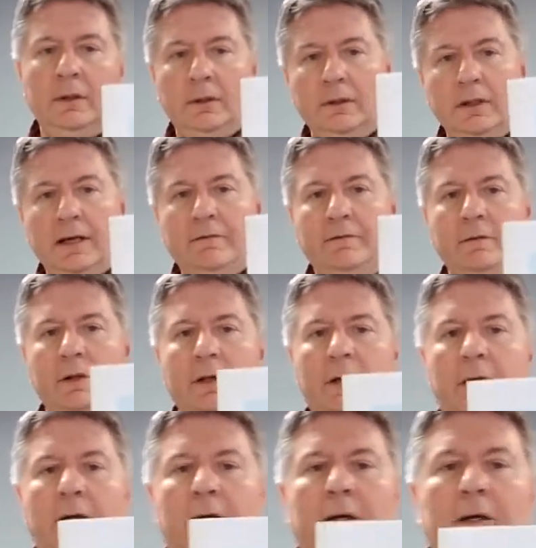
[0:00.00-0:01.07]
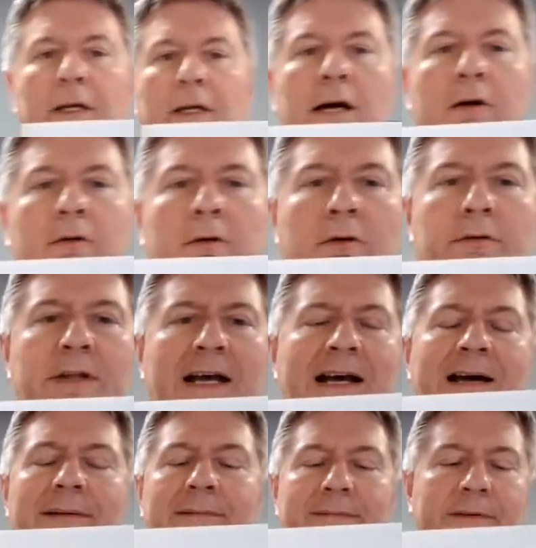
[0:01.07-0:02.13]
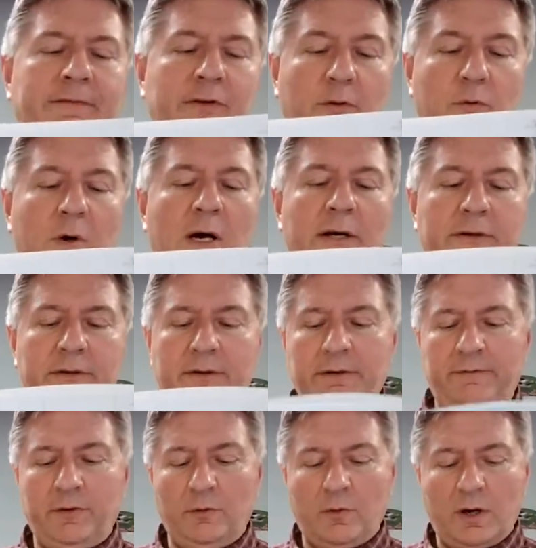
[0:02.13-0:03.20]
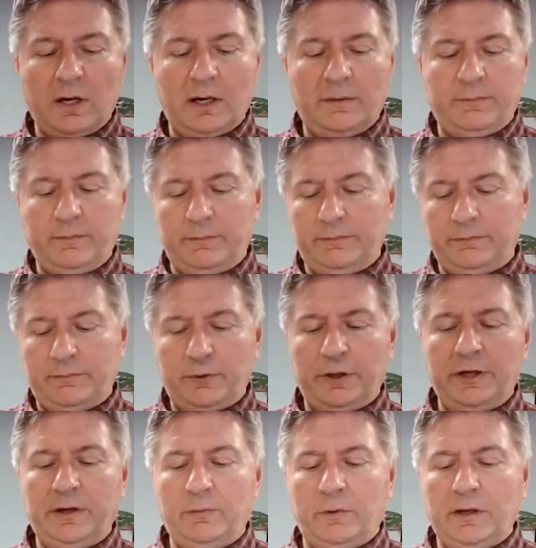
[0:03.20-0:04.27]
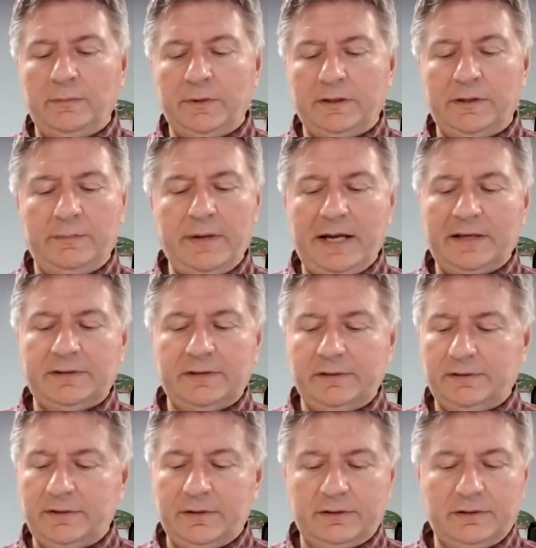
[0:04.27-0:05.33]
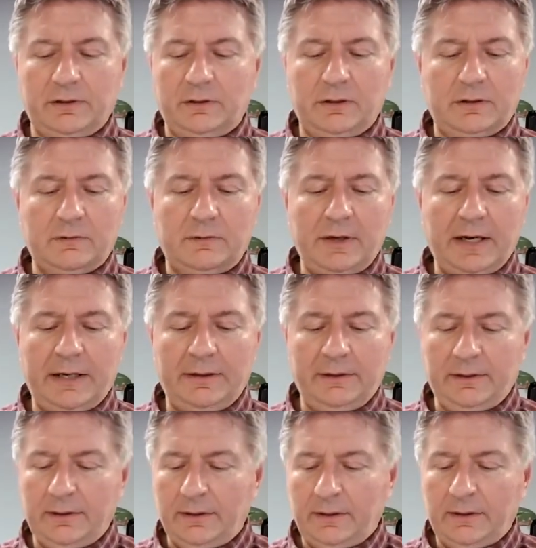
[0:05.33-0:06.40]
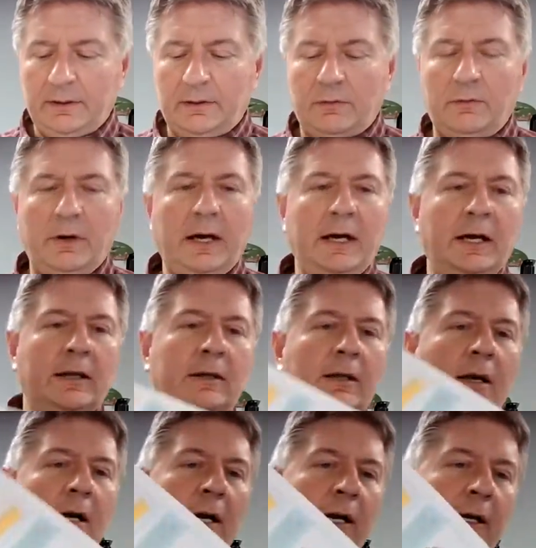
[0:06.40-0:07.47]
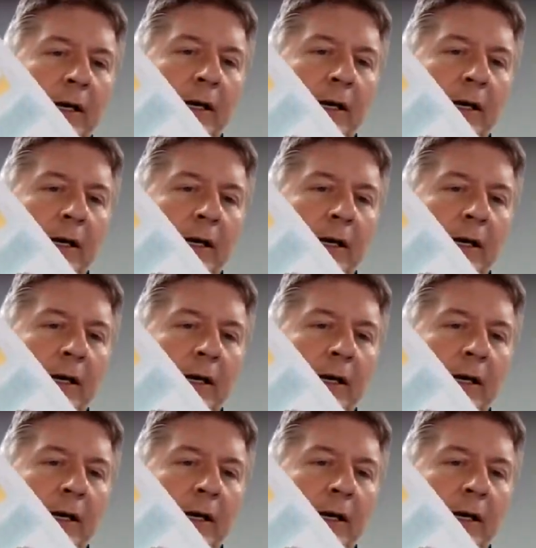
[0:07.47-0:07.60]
Definitely download that if you want a printed one, but the best is just to look right online.